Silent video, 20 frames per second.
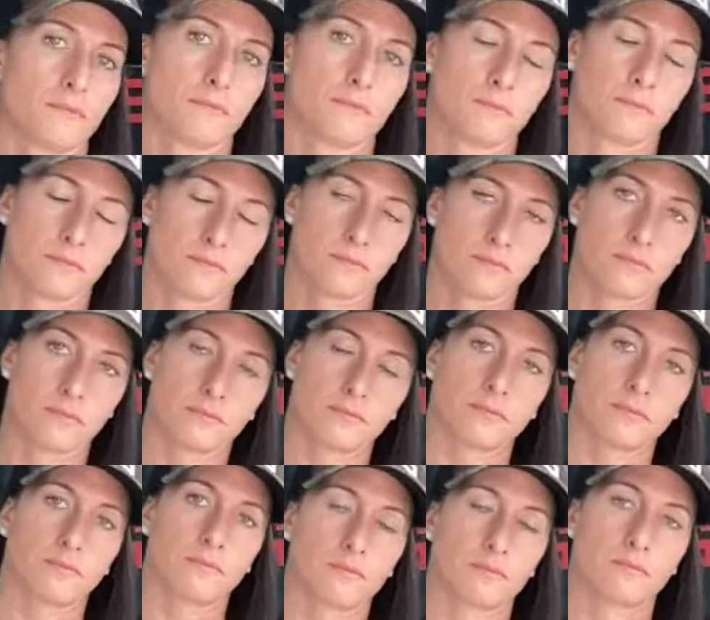
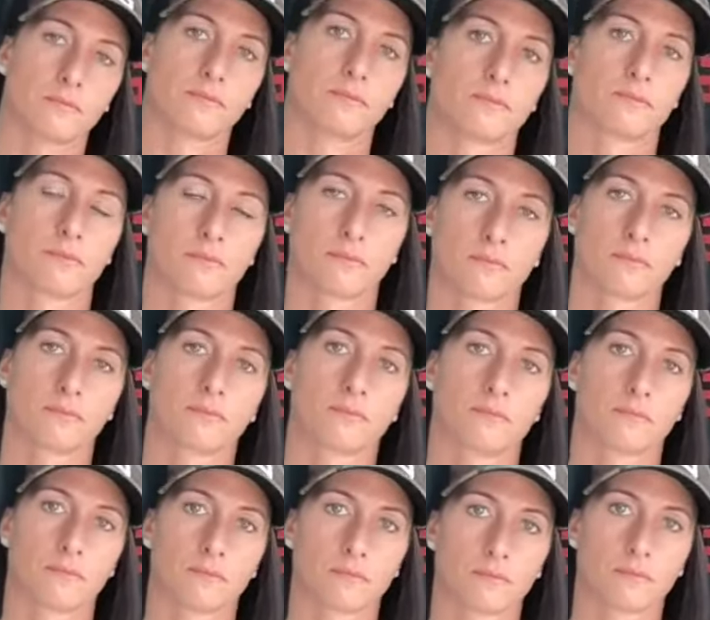
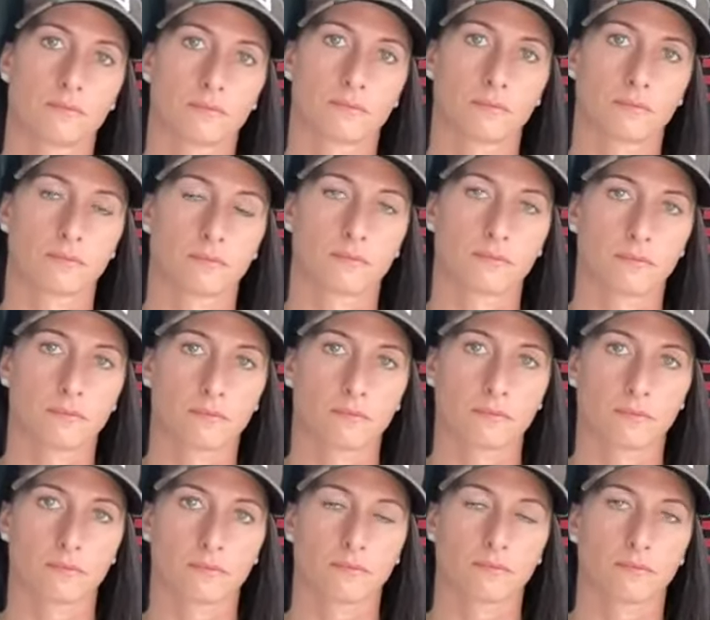
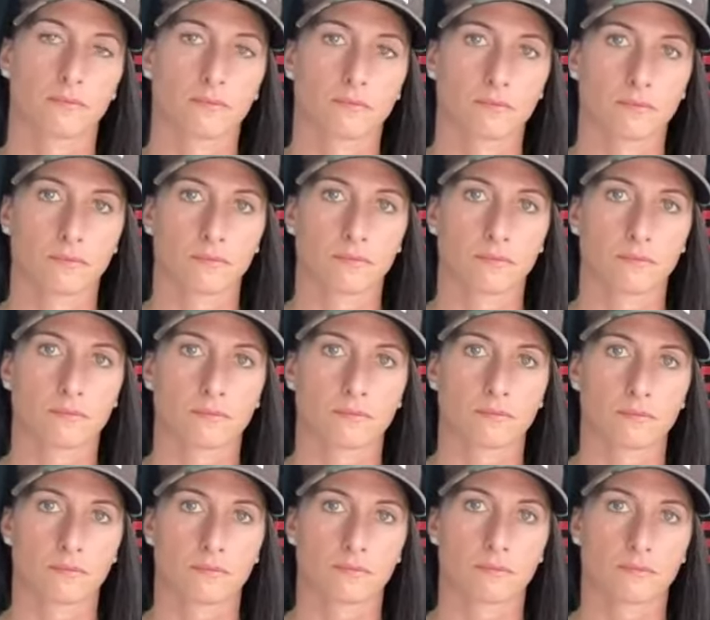
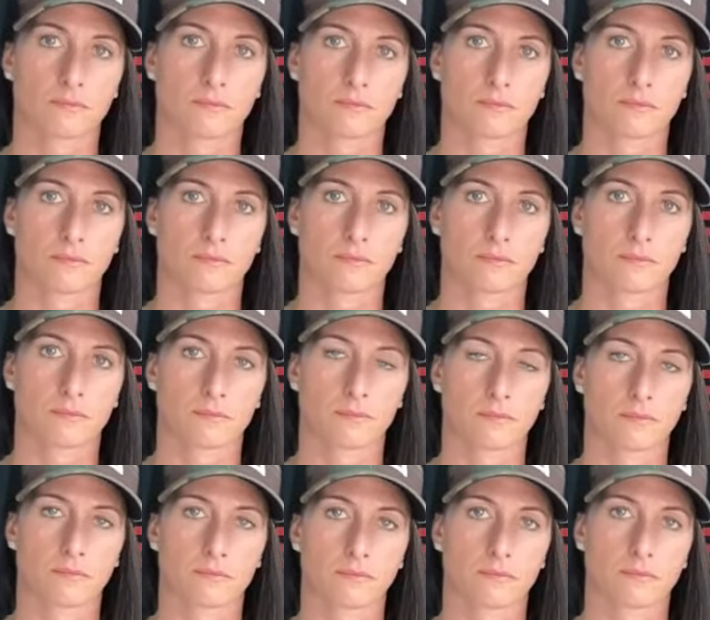
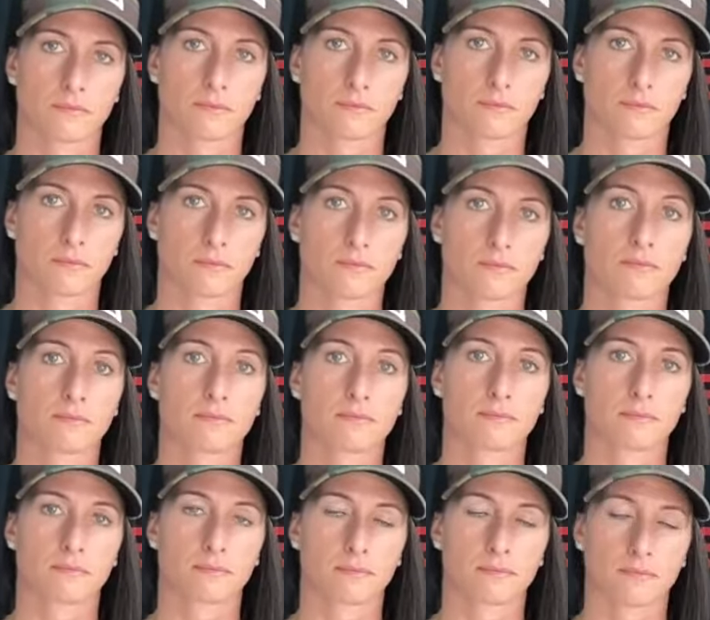
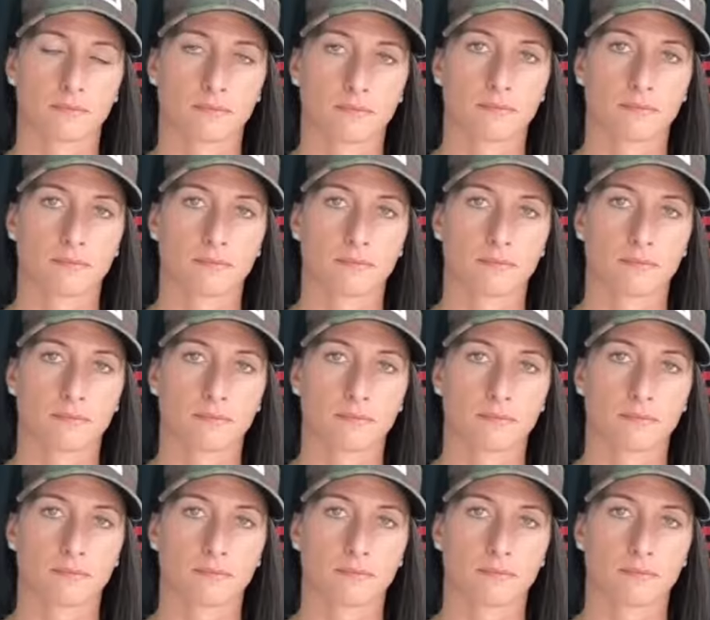No words are spoken by the person on screen.